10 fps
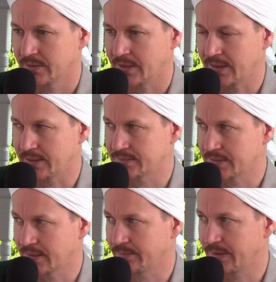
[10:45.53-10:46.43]
as
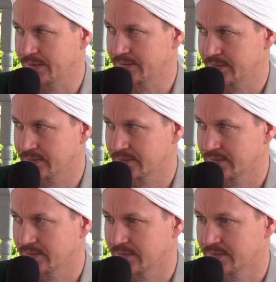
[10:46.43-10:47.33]
time passes,
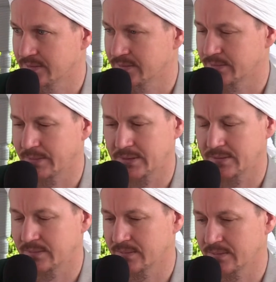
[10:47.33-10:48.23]

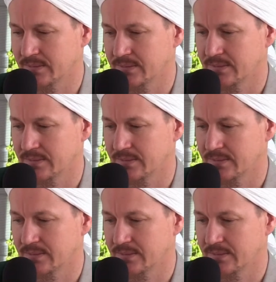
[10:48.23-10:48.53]
subhanallah,